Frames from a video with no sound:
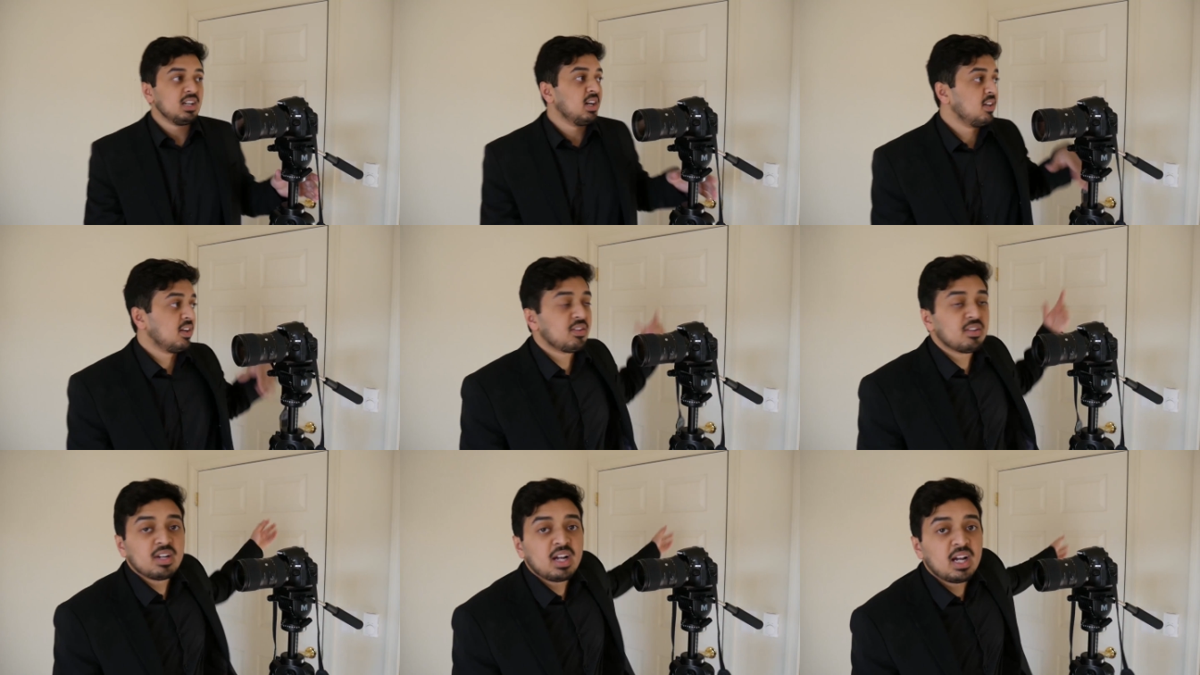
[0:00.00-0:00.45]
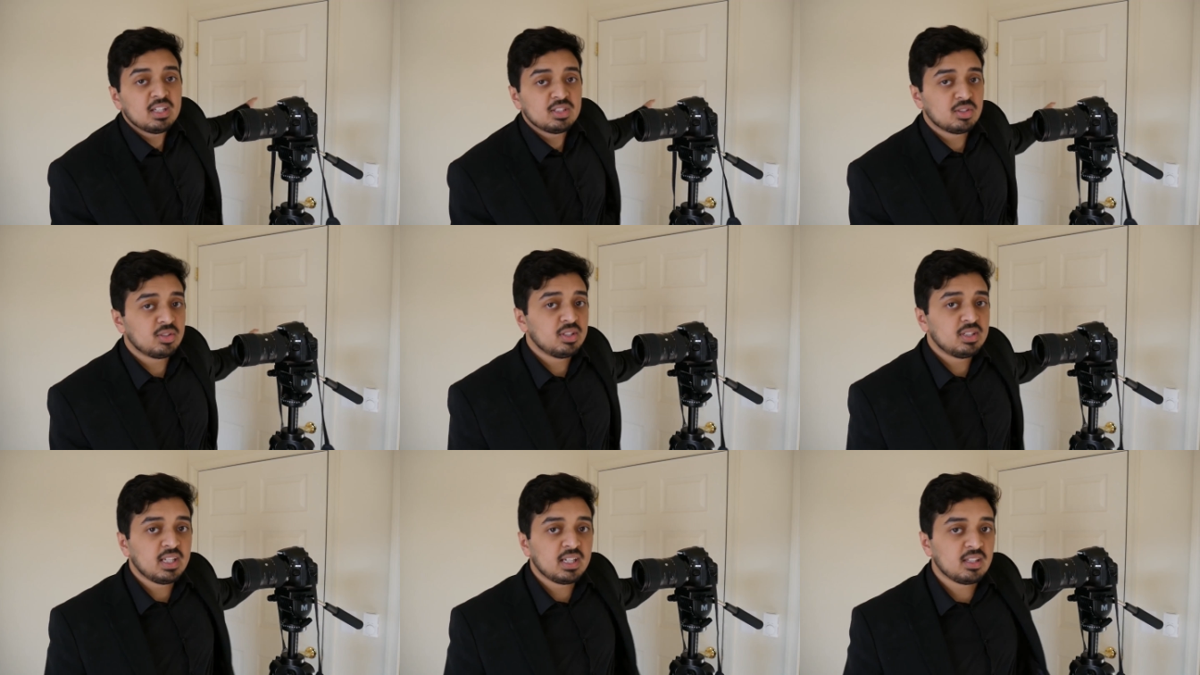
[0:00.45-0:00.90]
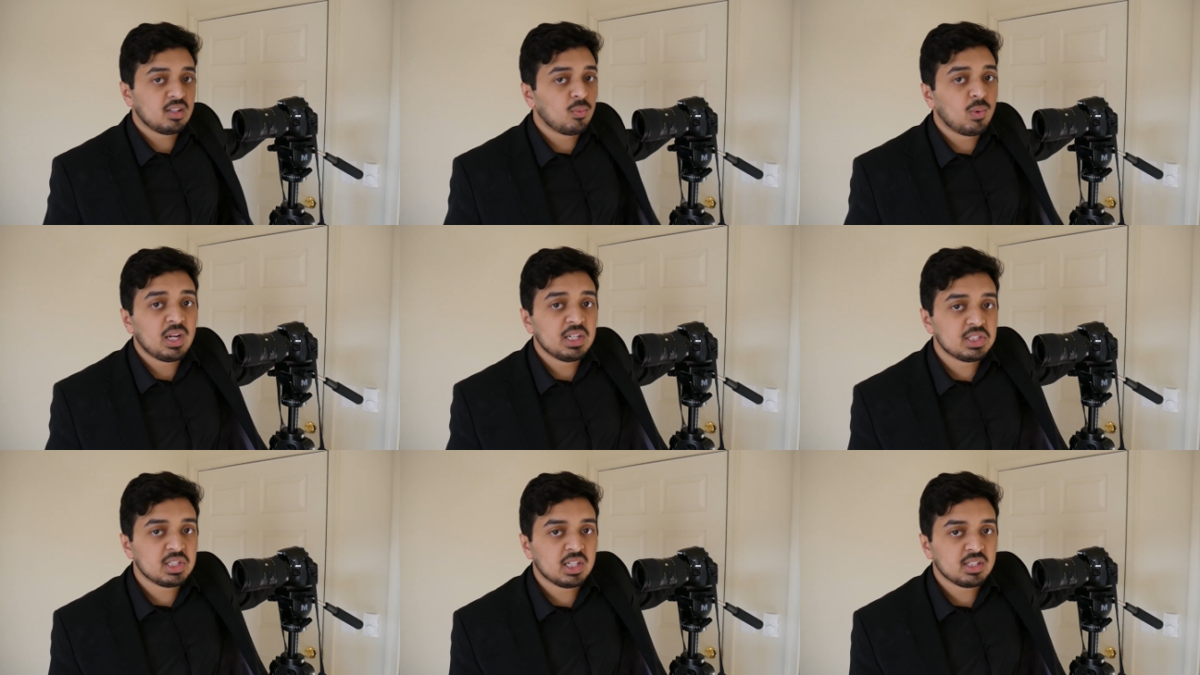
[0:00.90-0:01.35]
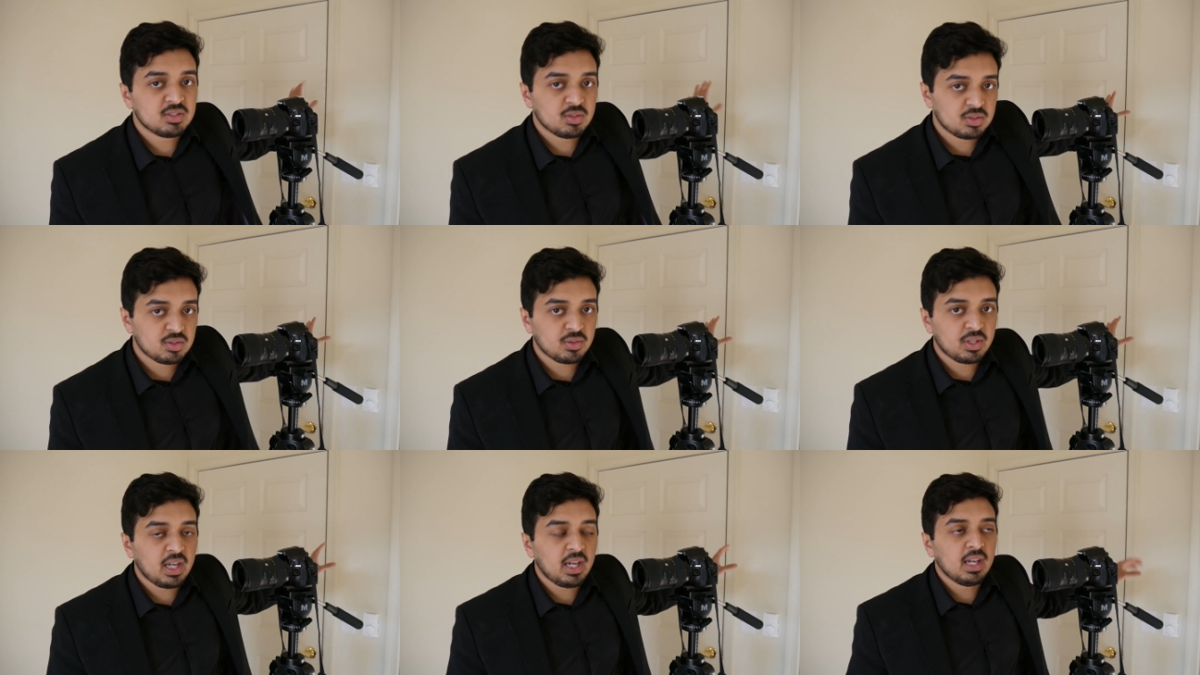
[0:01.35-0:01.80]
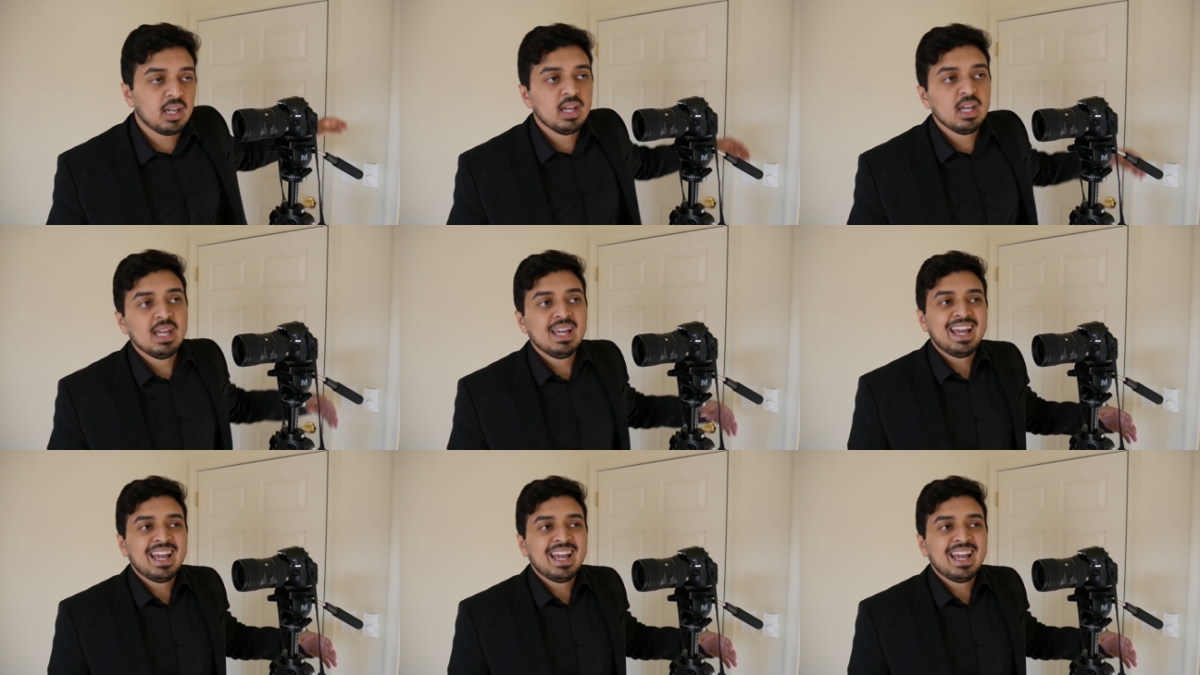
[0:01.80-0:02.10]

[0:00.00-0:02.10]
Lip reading: another guy's already taken the wide shot, so it's okay.